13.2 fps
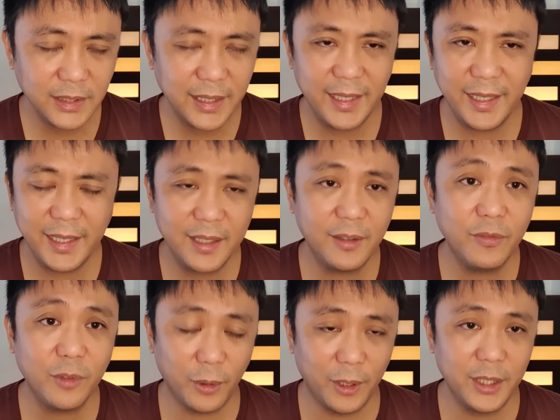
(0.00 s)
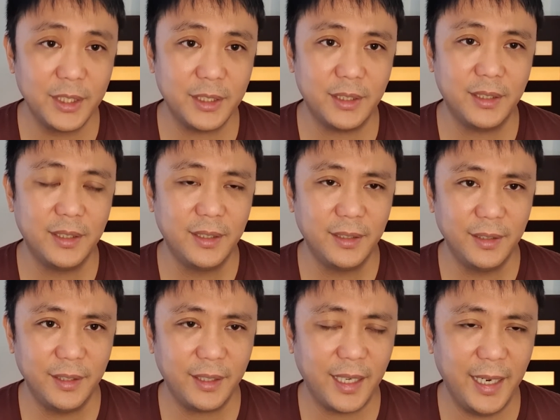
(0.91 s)
and of course,
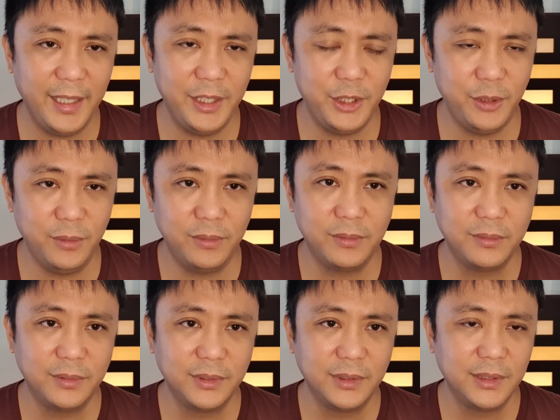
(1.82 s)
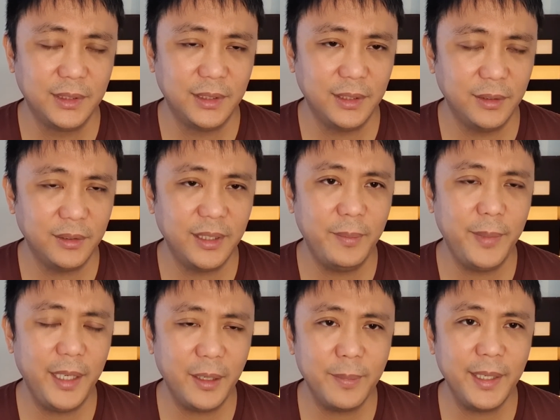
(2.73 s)
the kaiju. They
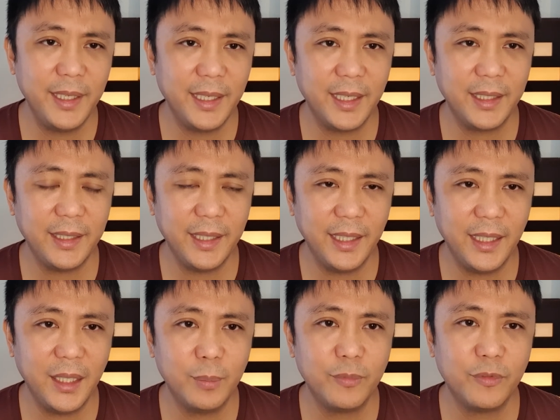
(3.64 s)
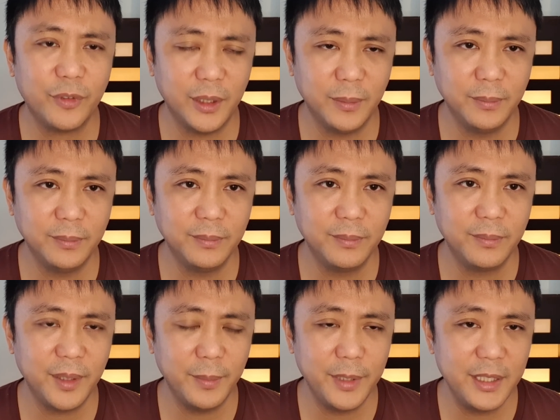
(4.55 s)
may or may not get help from
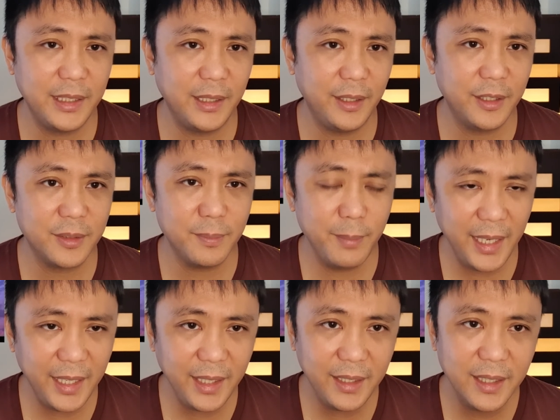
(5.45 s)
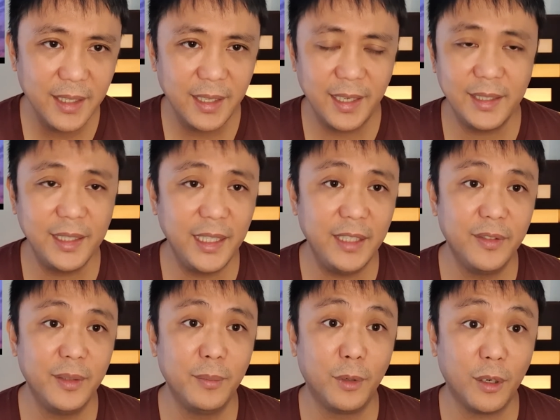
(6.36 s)
the mysterious May and the
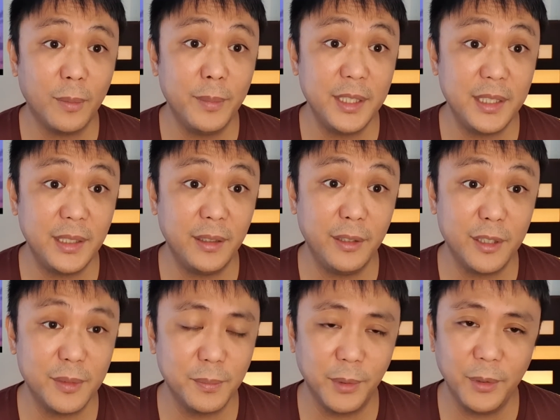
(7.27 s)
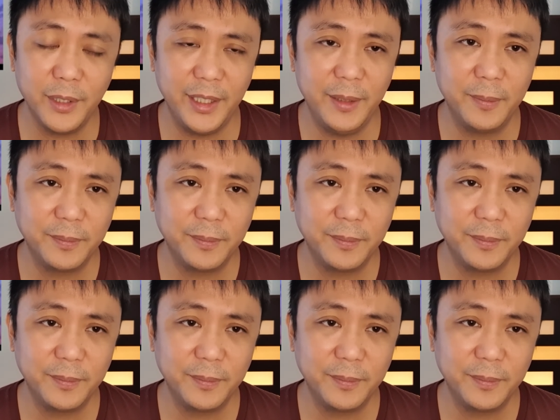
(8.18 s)
even more mysterious Boy.